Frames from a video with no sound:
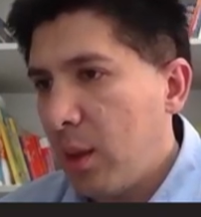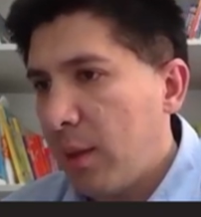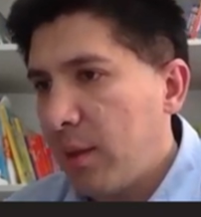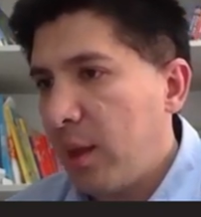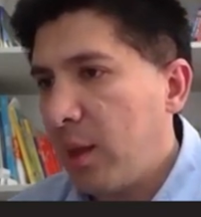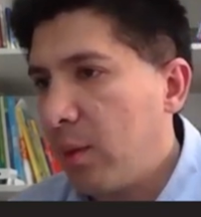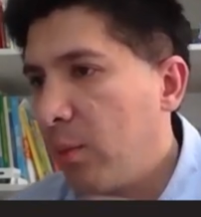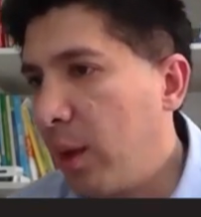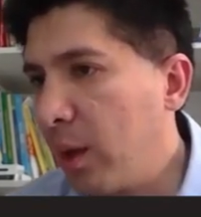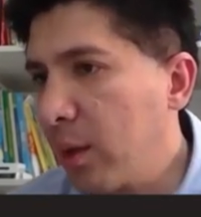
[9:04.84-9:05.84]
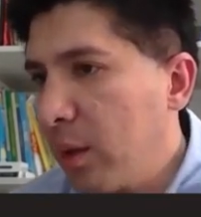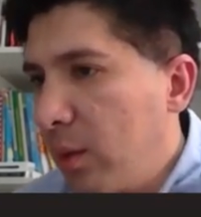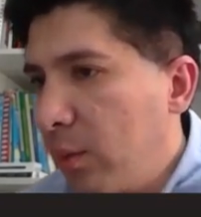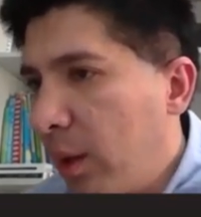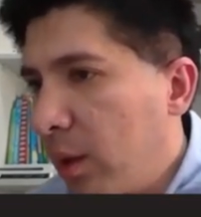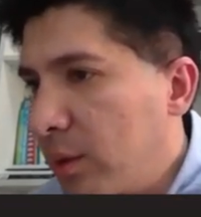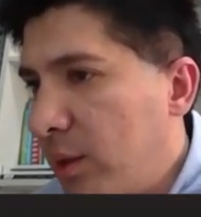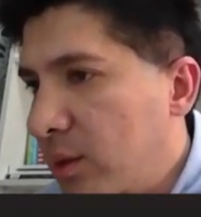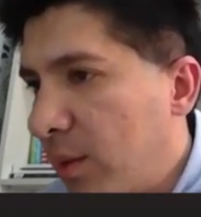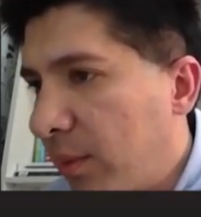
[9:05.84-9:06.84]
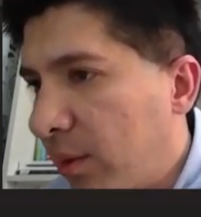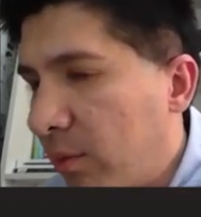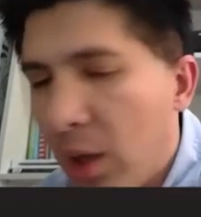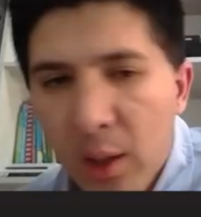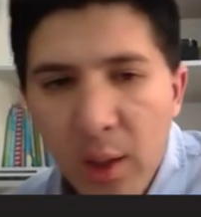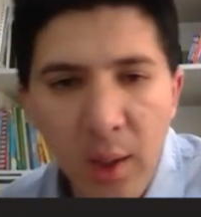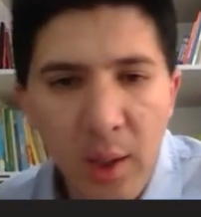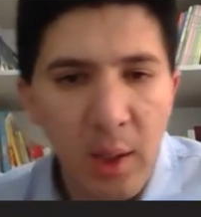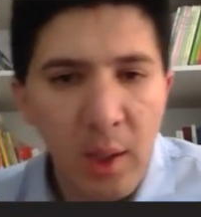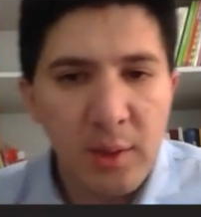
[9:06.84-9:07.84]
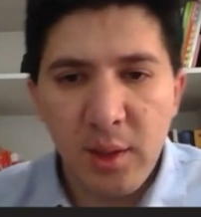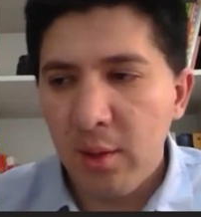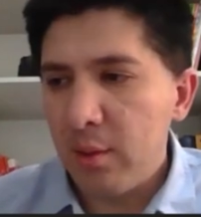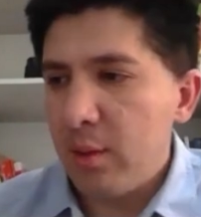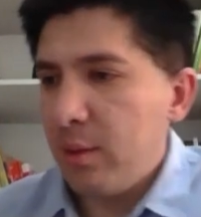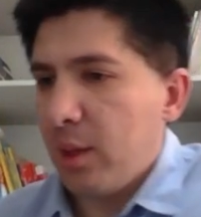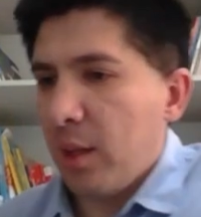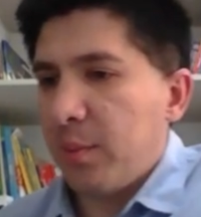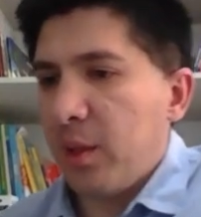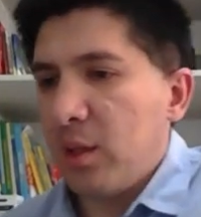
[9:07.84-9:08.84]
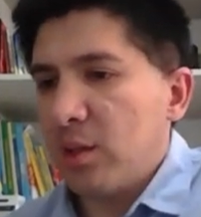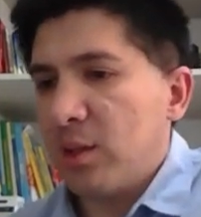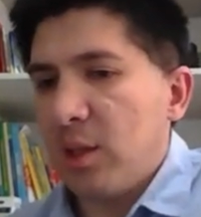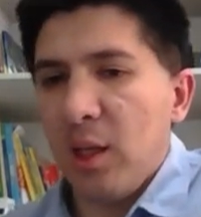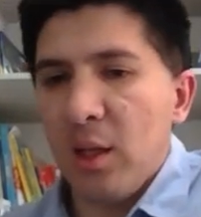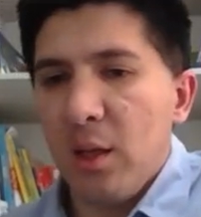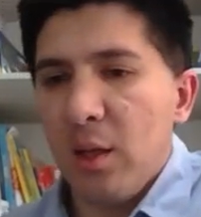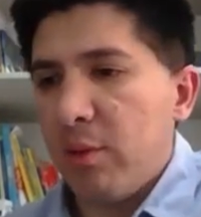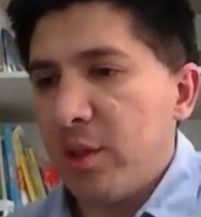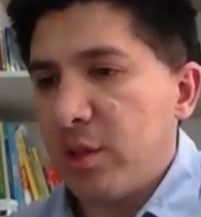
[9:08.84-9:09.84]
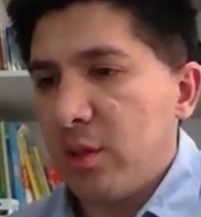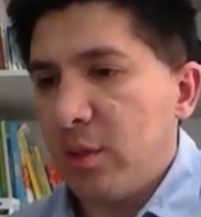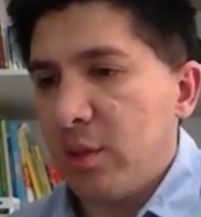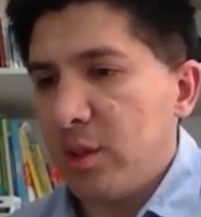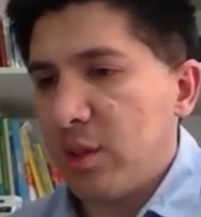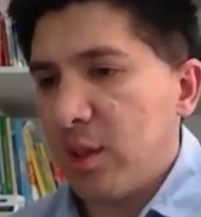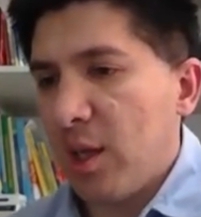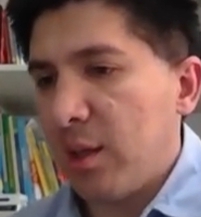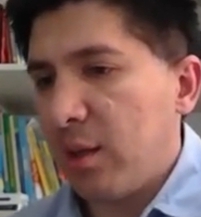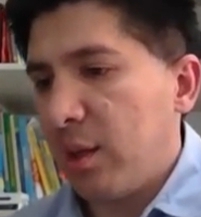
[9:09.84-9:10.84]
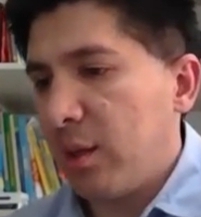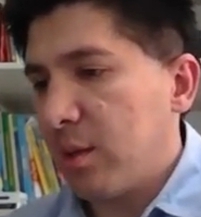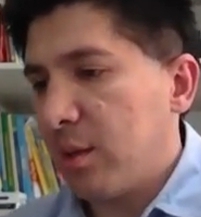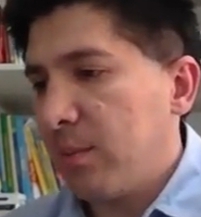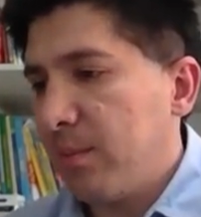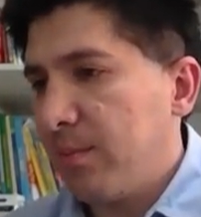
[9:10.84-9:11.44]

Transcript: I think we are doing something wrong. So let me use just a calculator.